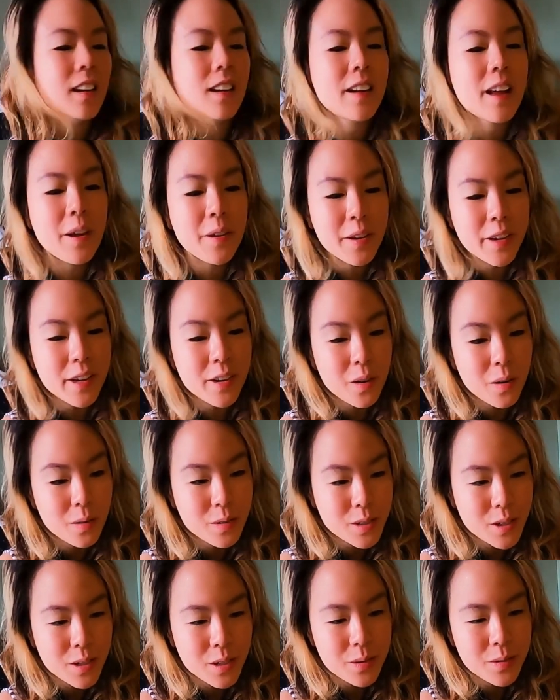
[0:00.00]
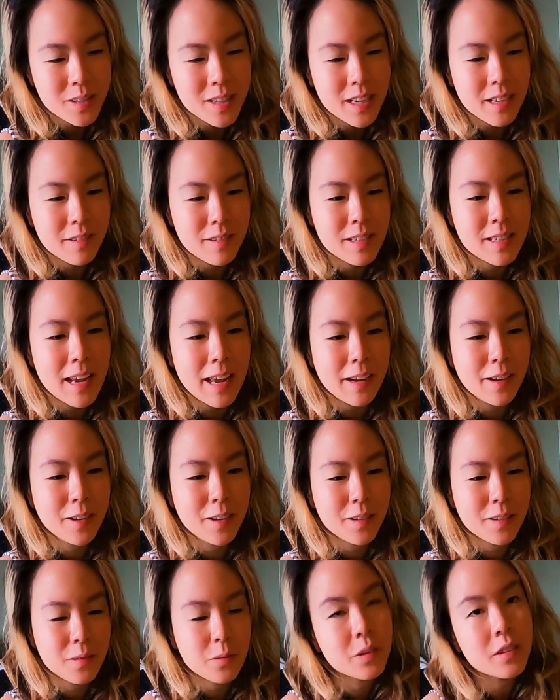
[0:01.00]
Now you can also use like
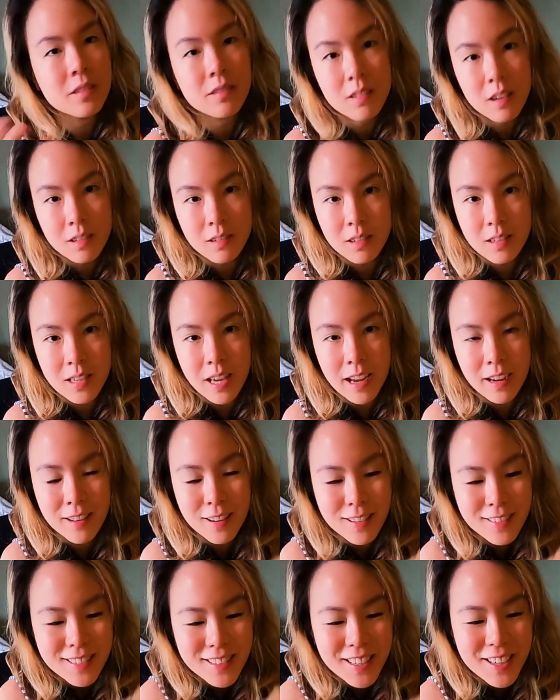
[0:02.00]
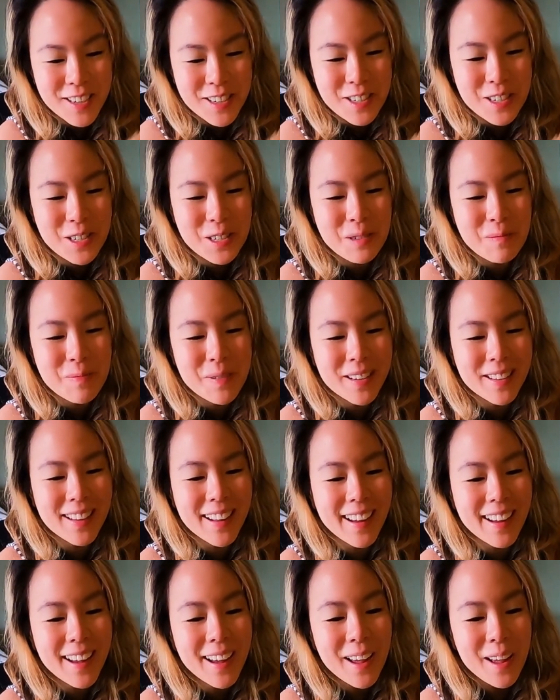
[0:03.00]
recycled, well, not recycled tissue, but
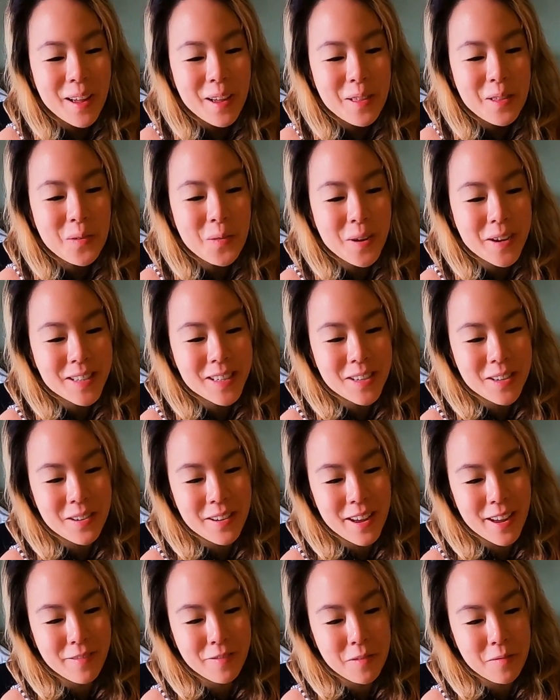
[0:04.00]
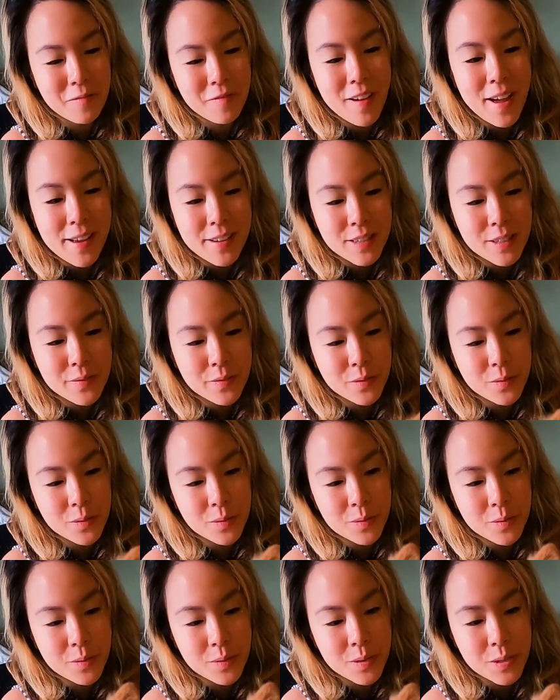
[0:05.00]
like the ones that you get from fast
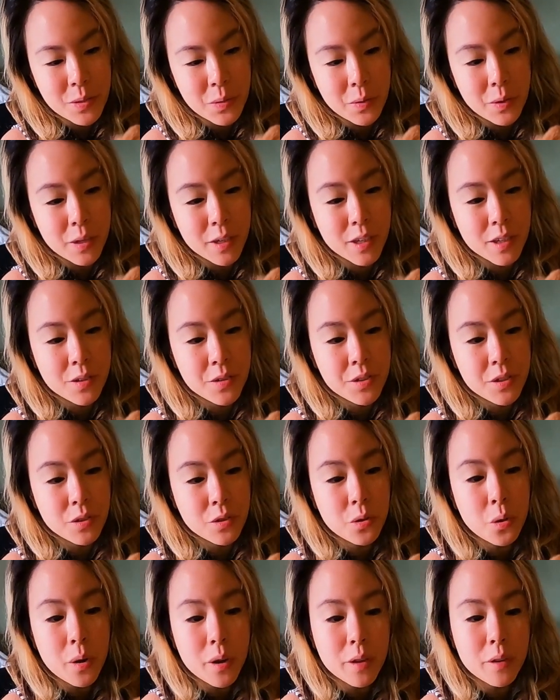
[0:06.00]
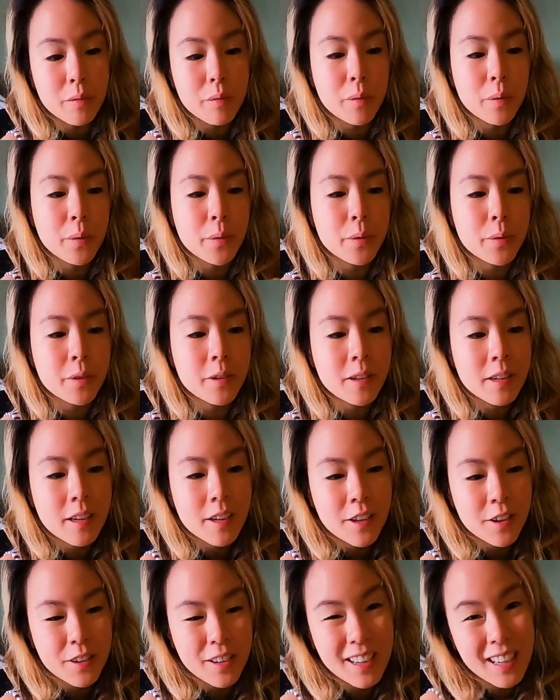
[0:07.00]
foods, or you can use a toilet roll.
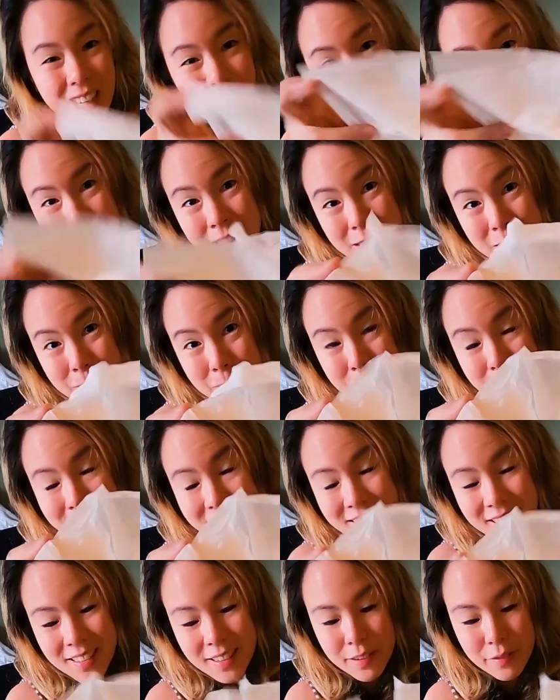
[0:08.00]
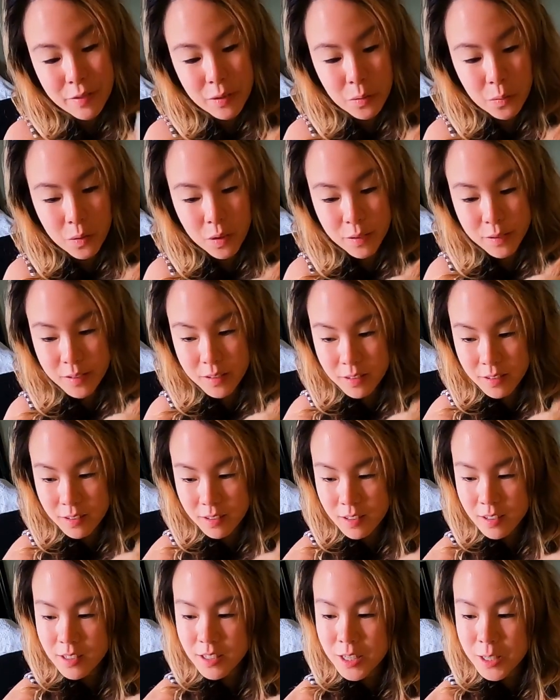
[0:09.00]
You can even split it if you want,
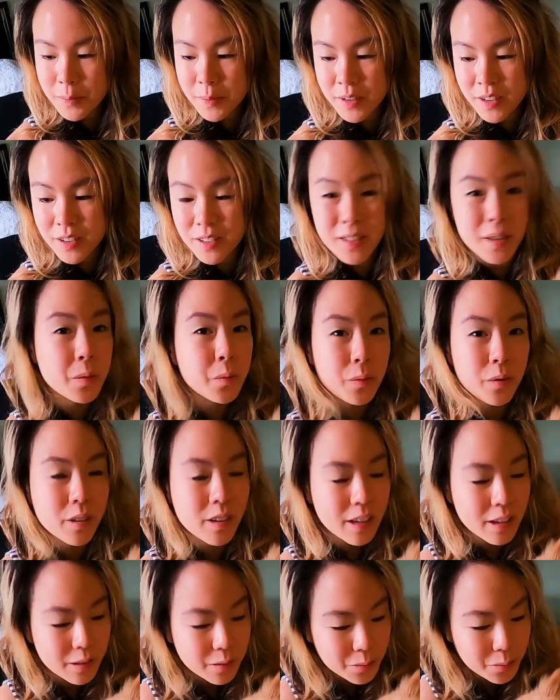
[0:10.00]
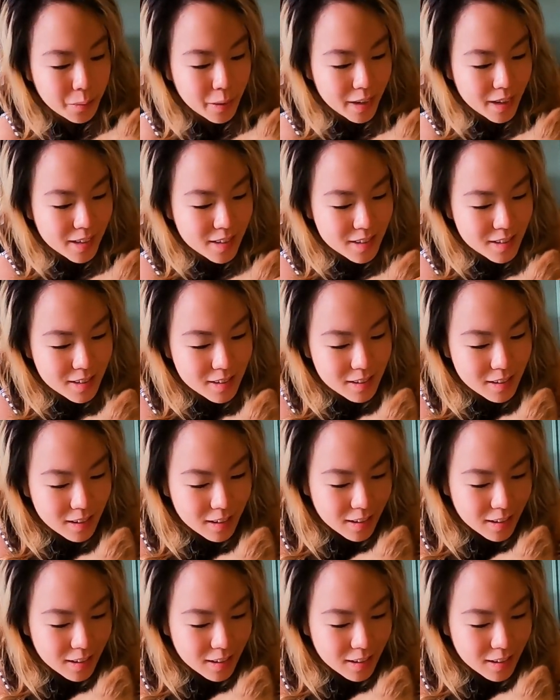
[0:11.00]
just because they work either ways.